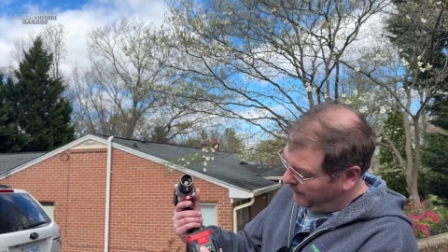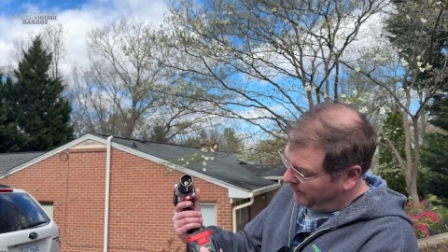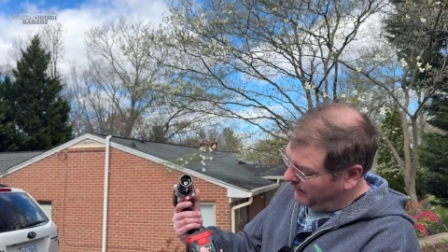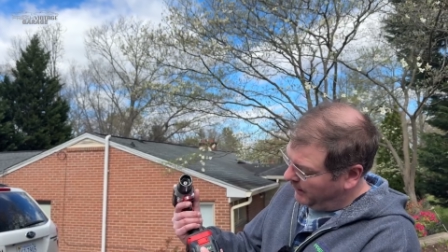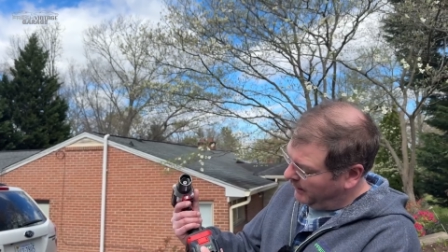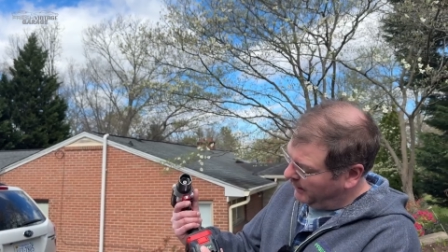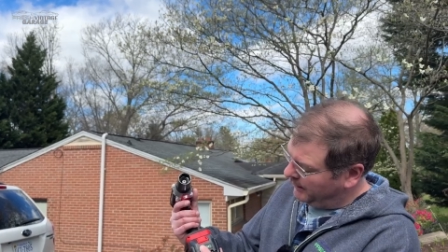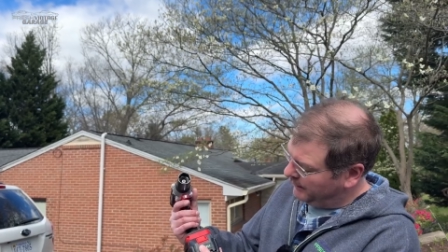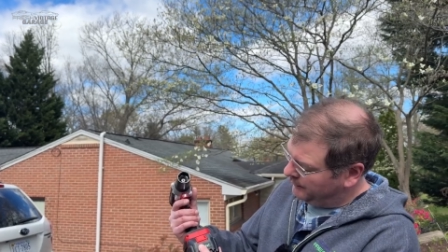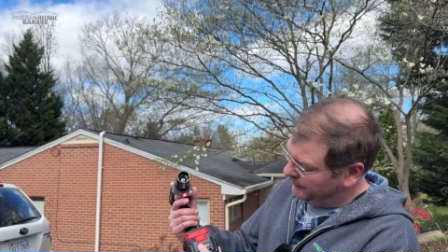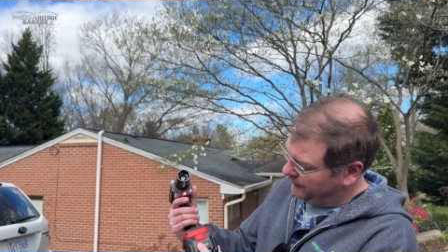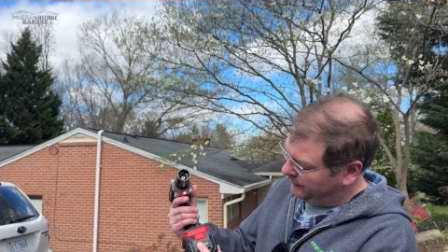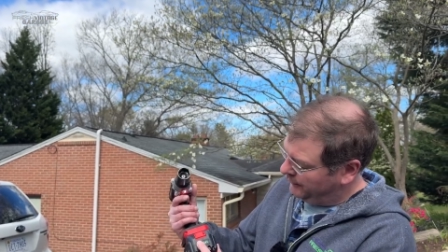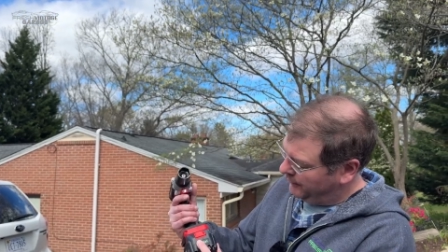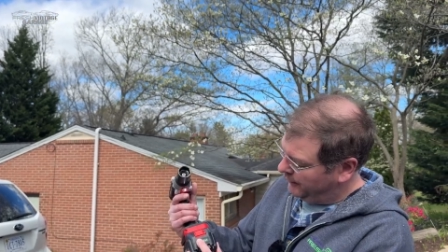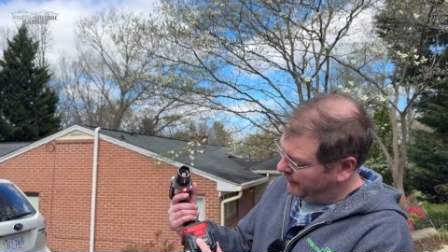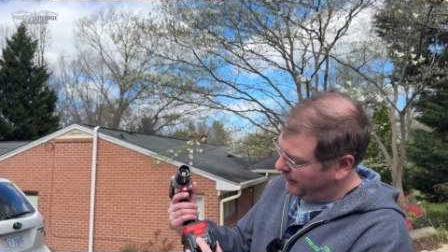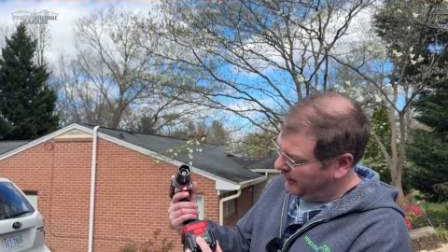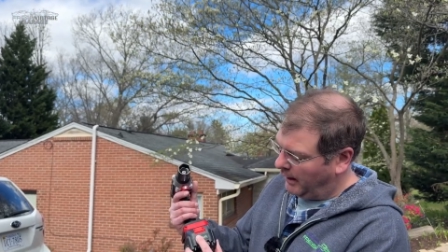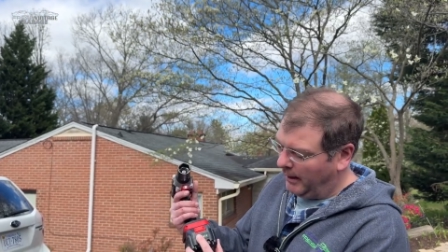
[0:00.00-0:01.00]
bars,
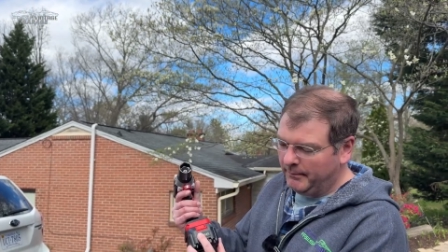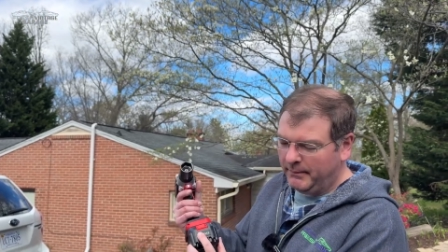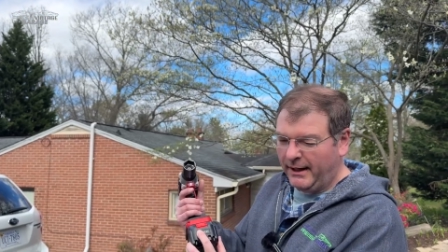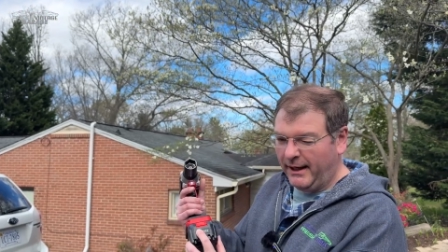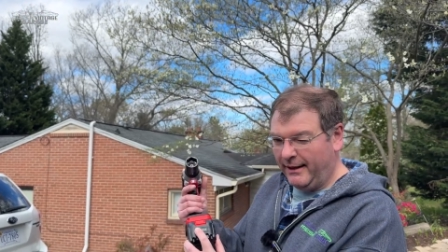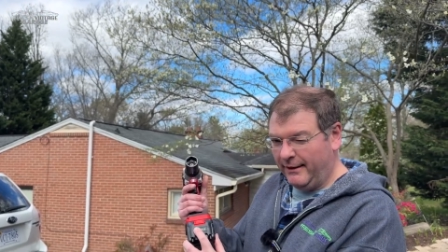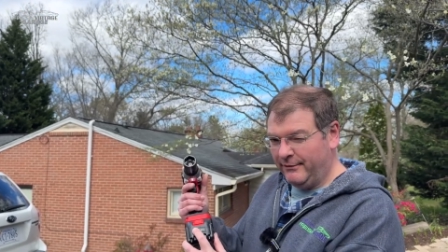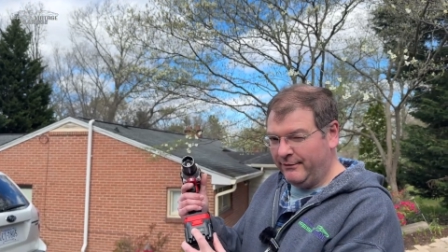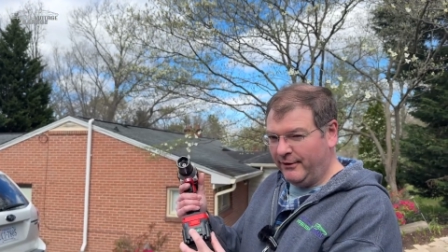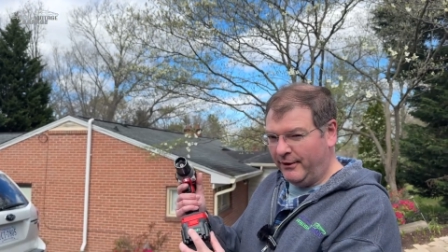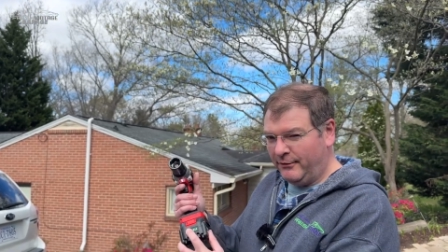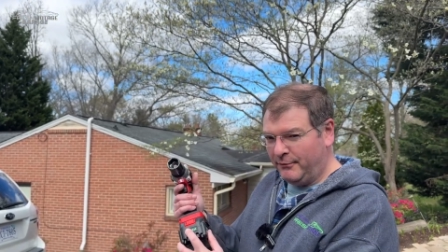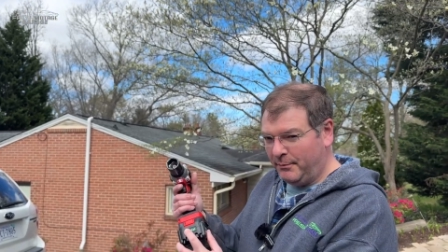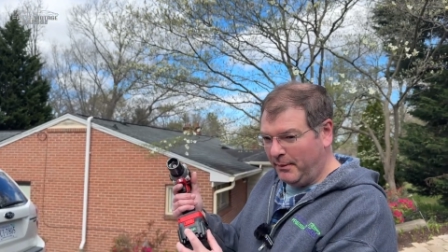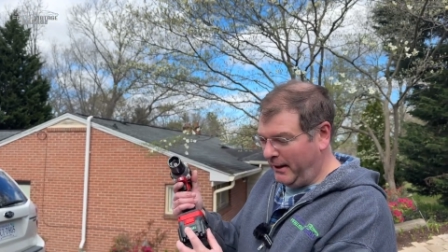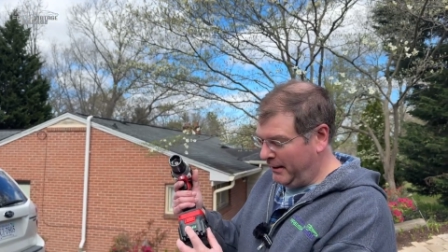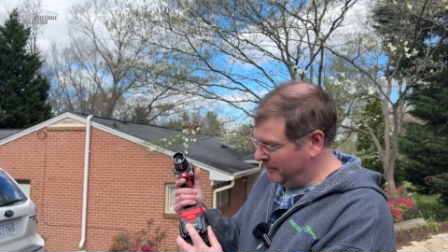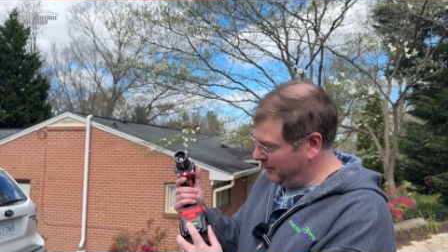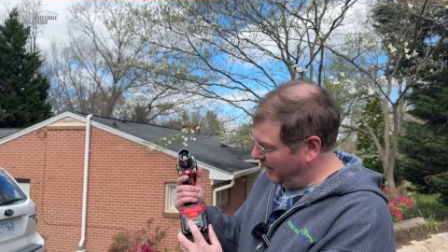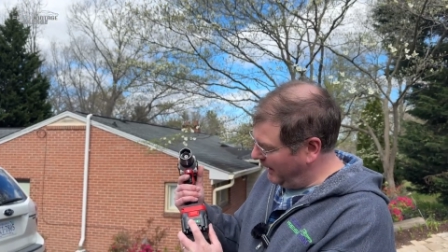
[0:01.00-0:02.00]
so I'm kind of
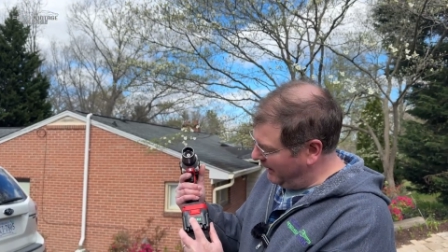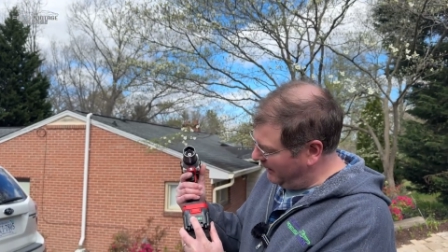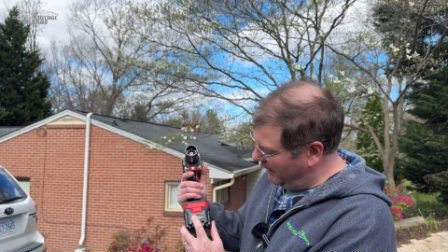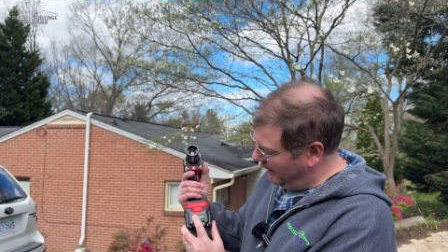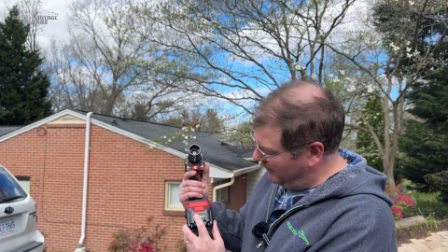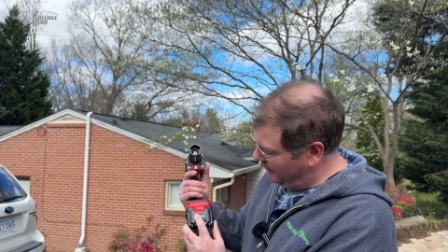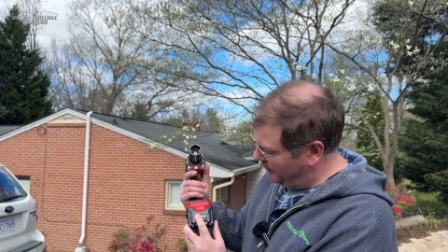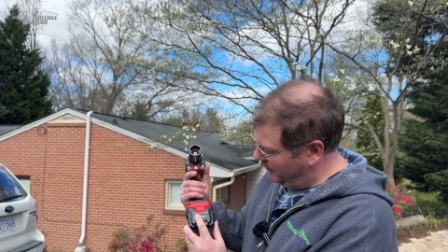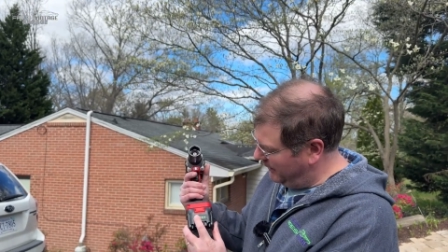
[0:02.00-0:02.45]
suspect by that,